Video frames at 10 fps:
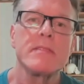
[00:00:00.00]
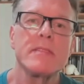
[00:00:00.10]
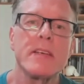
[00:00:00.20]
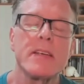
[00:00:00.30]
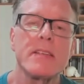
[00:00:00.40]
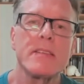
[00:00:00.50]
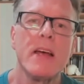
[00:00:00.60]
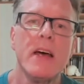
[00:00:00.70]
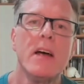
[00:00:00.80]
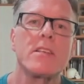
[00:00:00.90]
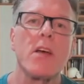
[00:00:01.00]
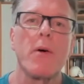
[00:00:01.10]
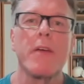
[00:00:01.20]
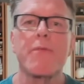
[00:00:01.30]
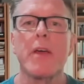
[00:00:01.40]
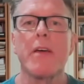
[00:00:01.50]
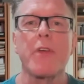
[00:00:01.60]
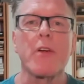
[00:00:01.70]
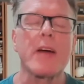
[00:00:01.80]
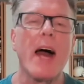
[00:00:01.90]
Okay? So if
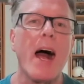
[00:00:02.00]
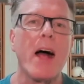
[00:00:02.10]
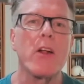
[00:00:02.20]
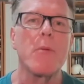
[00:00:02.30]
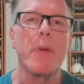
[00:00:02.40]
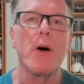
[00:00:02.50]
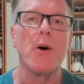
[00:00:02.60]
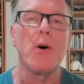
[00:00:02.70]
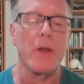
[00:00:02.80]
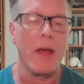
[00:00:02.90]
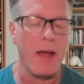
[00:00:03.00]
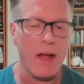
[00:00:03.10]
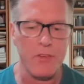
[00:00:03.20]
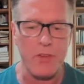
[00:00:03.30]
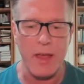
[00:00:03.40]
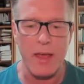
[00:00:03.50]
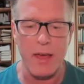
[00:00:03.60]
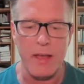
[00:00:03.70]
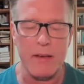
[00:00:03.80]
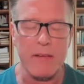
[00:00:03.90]
your collarbone has a